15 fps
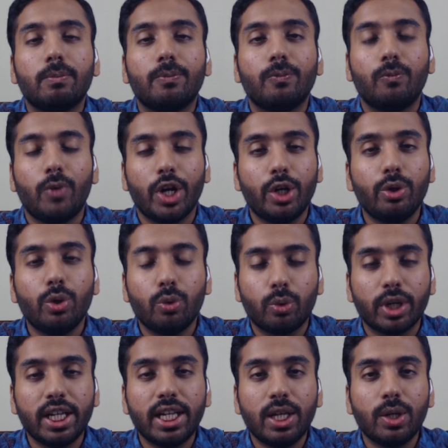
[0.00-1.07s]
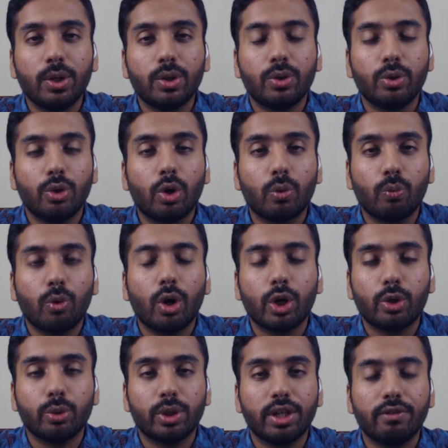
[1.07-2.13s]
why do you really do not want
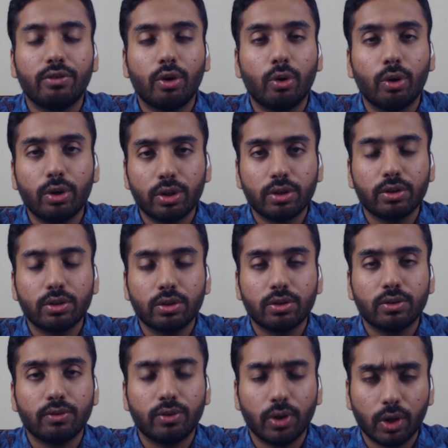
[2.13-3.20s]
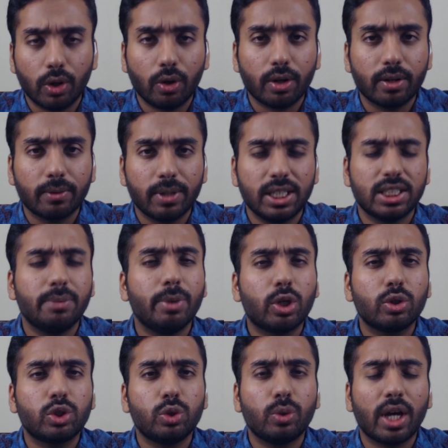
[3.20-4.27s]
to give hold for God? Is it
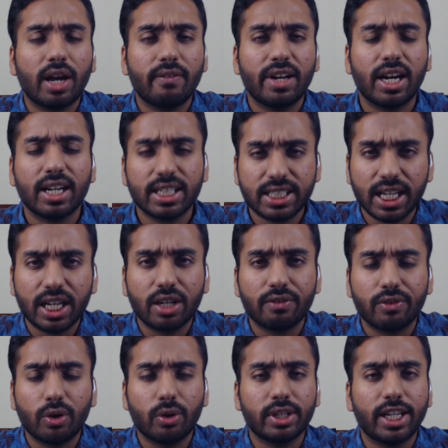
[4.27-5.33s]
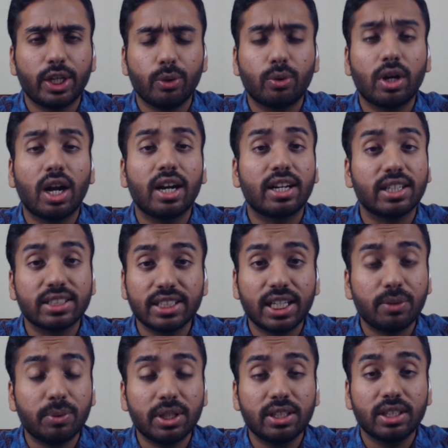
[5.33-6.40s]
because you have an understanding of God that you can't resonate
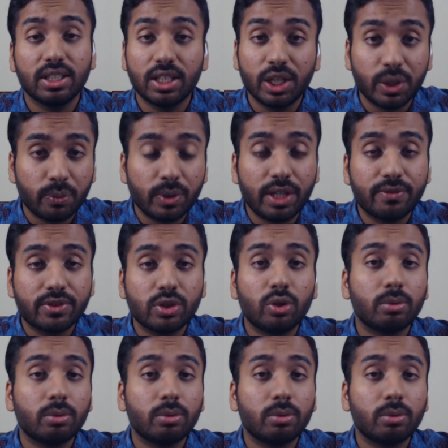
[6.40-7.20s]
with? Well, if so,